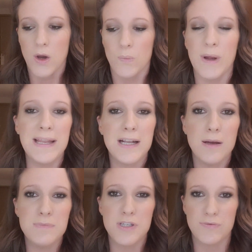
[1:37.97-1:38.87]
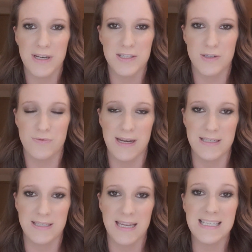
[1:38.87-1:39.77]
When it comes to
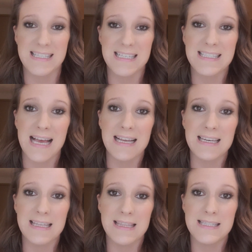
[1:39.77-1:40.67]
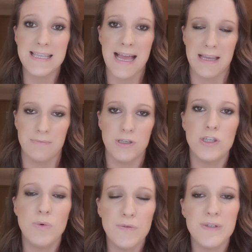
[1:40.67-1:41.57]
rent, it's exactly the same.
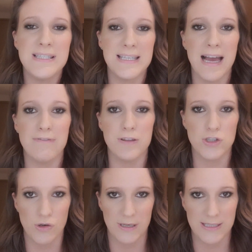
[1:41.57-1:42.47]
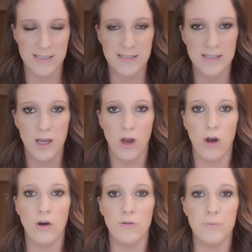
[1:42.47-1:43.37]
You obviously have the choice
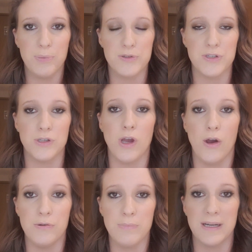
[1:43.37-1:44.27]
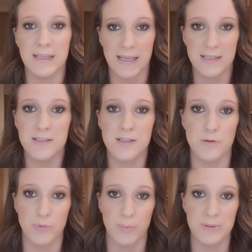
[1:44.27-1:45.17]
of putting your own money into the
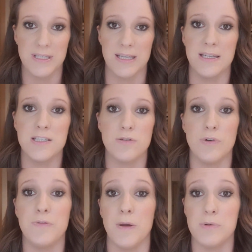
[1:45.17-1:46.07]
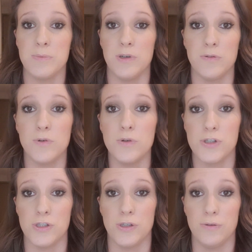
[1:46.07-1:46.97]
property, into the refurbishment, of course
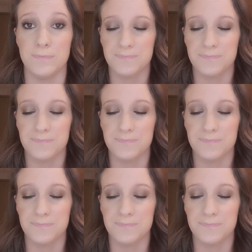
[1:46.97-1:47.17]
you do.